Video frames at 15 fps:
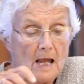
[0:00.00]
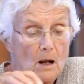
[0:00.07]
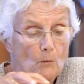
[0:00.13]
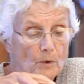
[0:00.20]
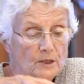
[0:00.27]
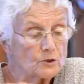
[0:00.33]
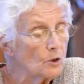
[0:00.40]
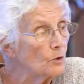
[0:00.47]

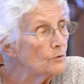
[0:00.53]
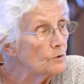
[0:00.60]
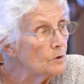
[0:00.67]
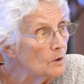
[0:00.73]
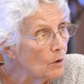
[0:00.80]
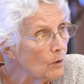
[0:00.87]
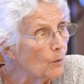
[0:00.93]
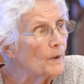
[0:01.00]
We don't
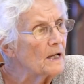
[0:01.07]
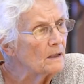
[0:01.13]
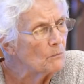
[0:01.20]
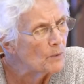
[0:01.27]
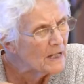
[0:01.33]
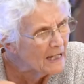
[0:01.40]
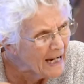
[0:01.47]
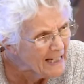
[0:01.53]
know.
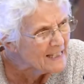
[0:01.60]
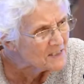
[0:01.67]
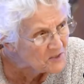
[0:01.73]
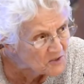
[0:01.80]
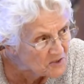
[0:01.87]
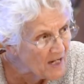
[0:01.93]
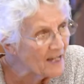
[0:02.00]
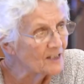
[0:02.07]
We get a
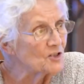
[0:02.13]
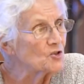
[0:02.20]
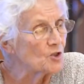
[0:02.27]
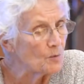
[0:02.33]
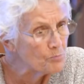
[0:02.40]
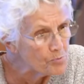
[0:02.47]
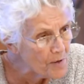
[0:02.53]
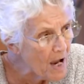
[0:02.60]
sense
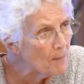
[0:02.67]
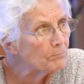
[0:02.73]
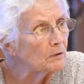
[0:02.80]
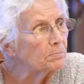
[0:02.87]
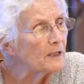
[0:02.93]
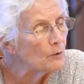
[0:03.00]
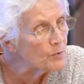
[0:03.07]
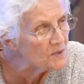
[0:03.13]
she
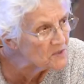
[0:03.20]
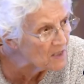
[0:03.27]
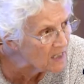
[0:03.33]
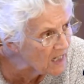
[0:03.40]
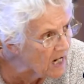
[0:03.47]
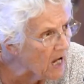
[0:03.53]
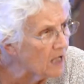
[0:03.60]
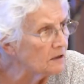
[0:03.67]
probably was a
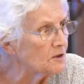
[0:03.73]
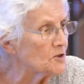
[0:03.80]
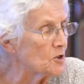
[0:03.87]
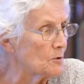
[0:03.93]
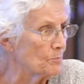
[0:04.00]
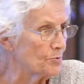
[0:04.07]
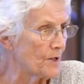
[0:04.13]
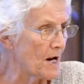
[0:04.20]

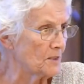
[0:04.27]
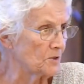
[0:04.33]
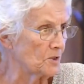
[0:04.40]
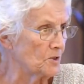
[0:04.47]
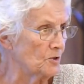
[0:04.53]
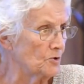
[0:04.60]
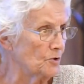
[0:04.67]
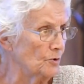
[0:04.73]
cult
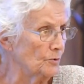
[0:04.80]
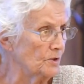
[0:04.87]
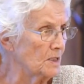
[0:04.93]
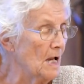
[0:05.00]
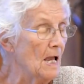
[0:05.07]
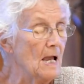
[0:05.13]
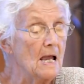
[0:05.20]
prostitute.